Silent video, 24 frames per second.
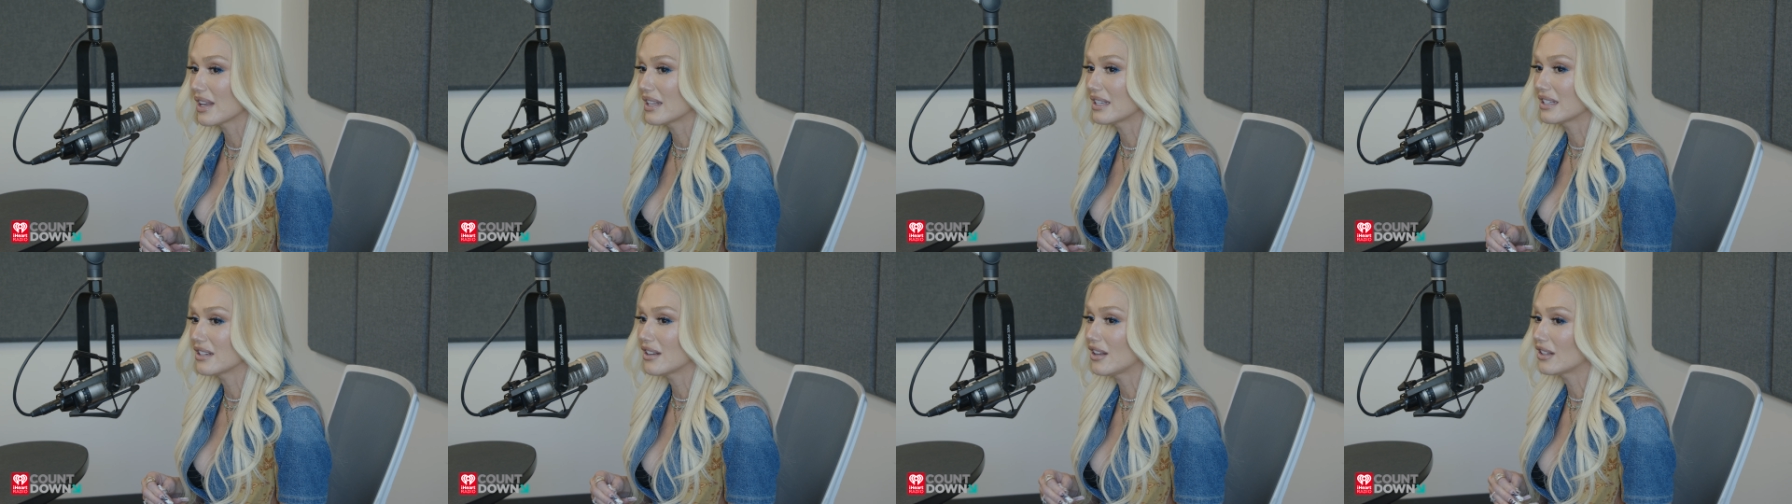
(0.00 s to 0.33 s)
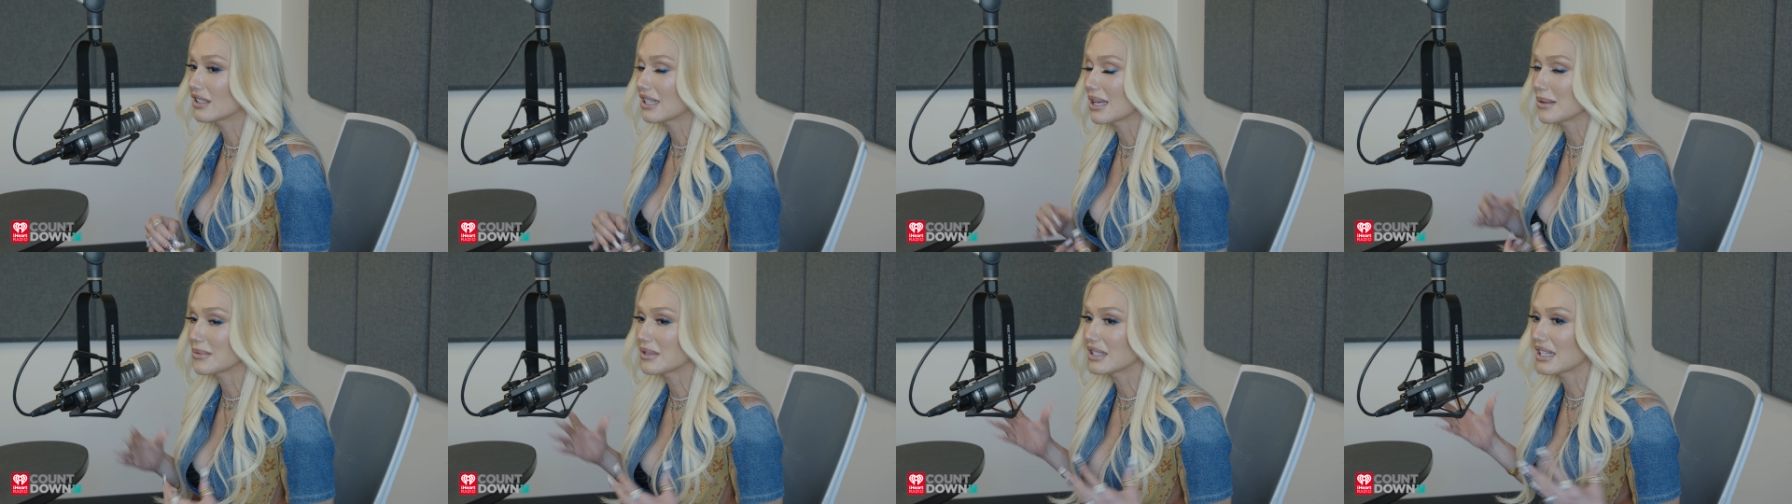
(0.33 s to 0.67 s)
and it
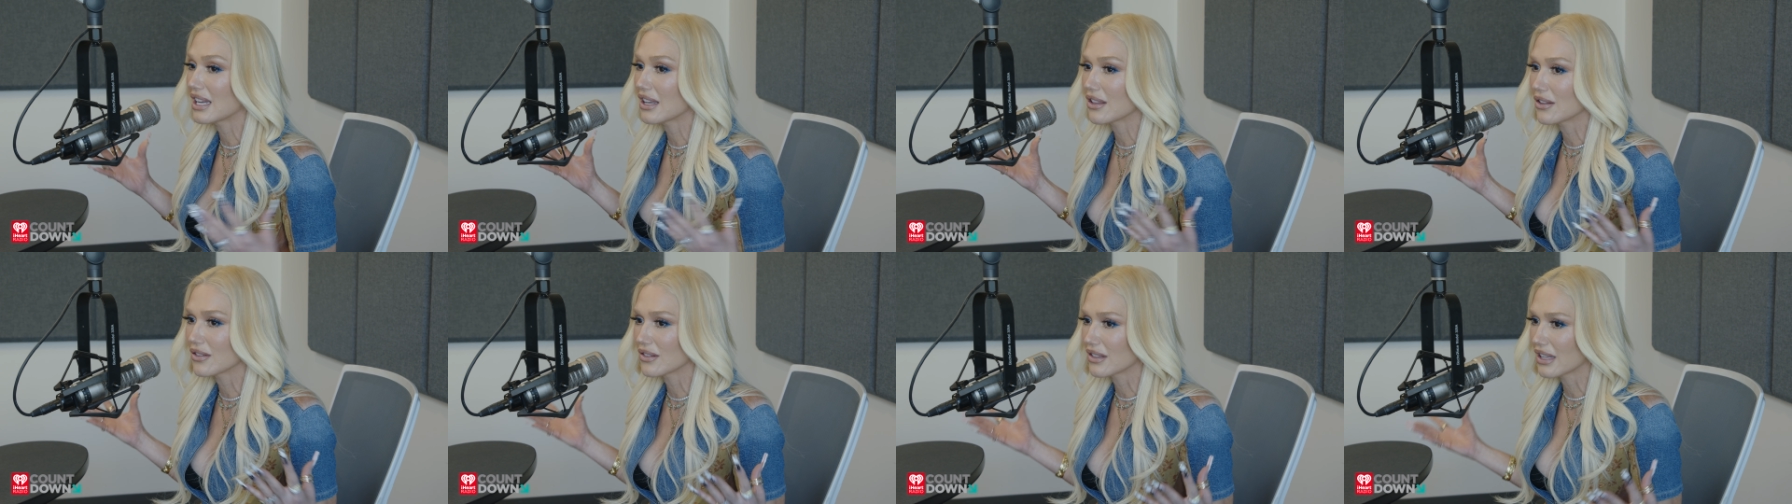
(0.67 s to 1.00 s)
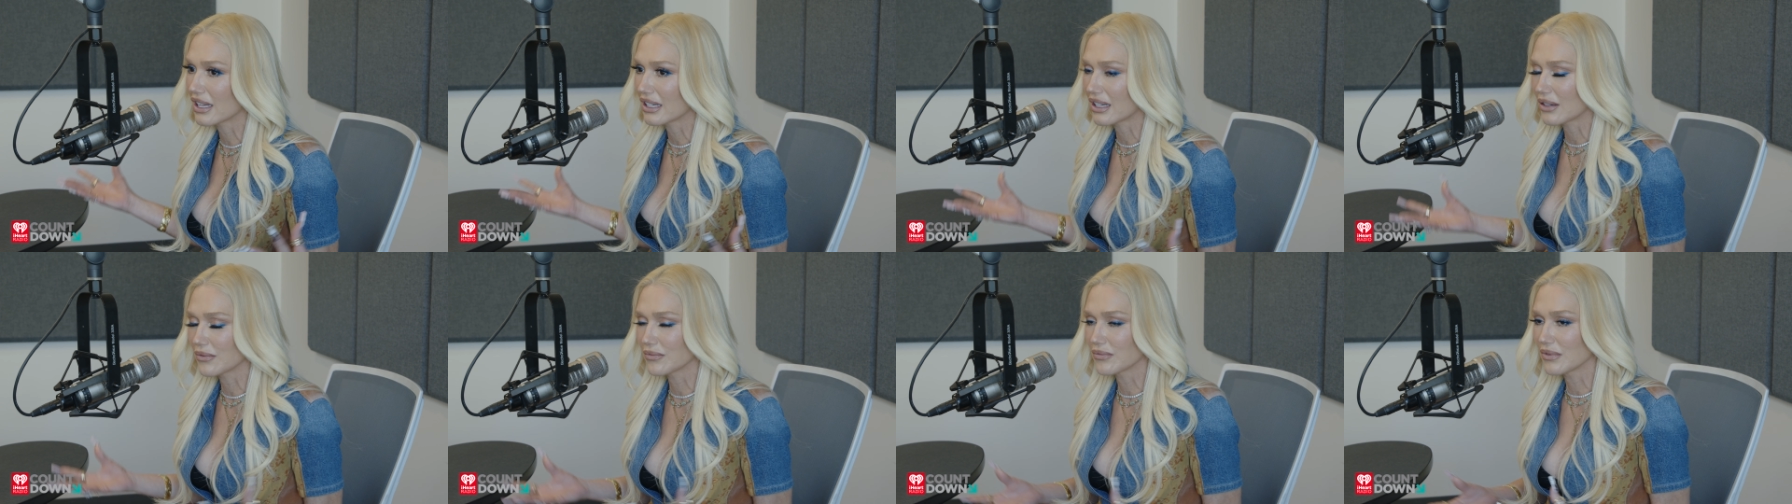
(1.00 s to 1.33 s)
all came together in
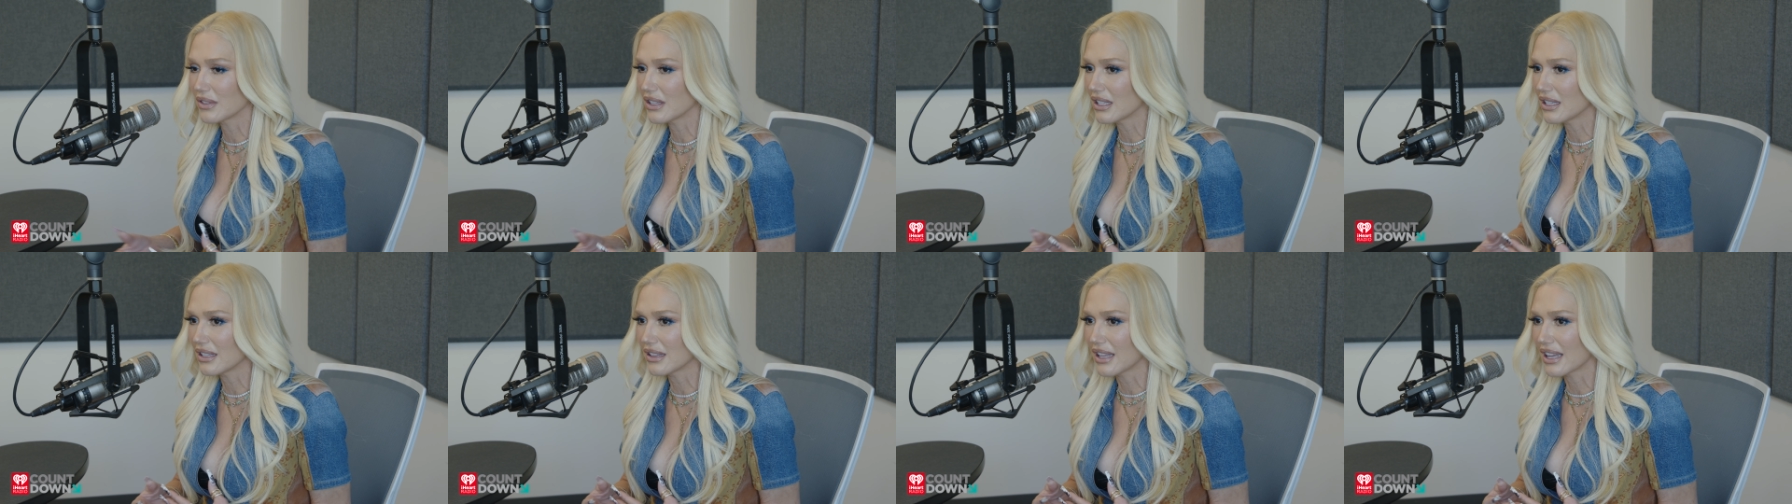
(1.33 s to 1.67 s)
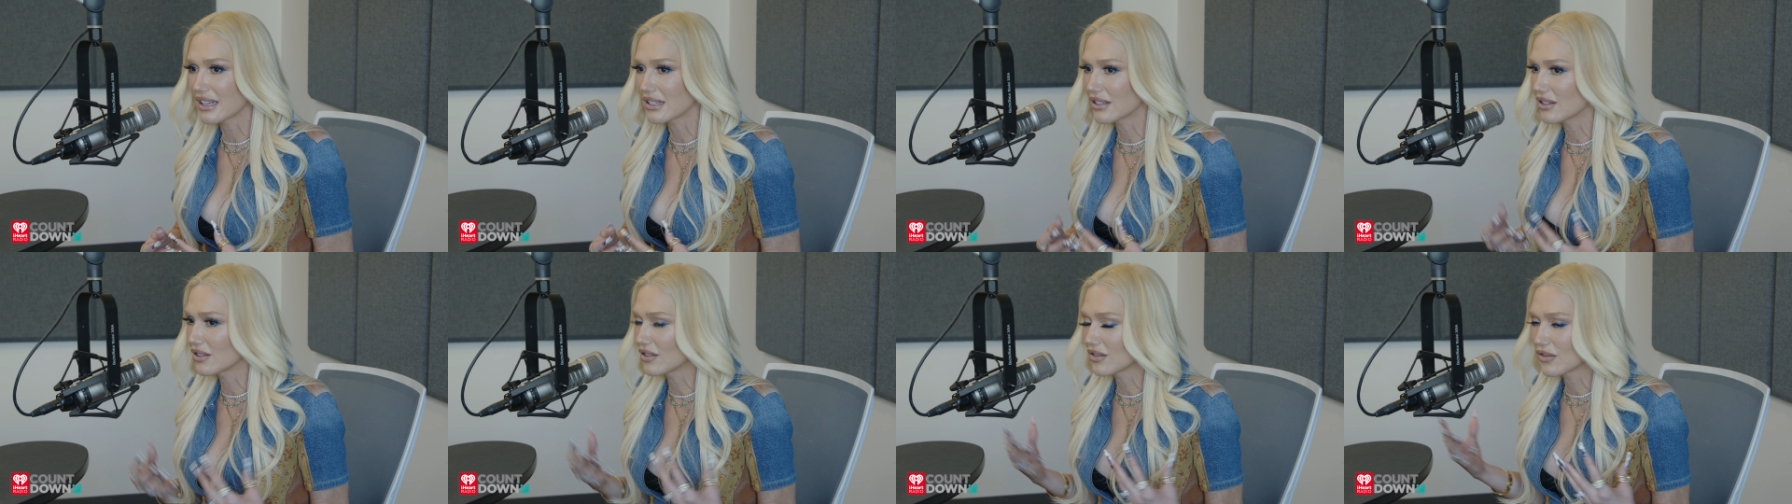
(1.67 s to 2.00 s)
like a really
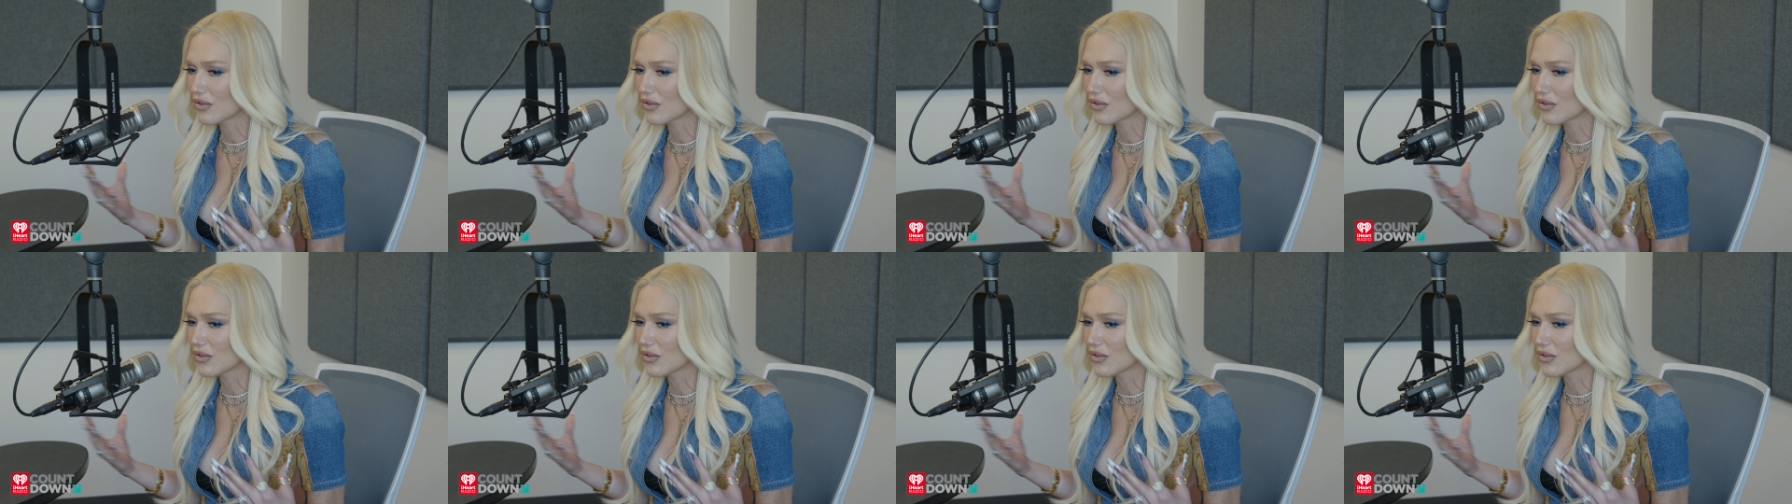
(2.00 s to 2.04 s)
like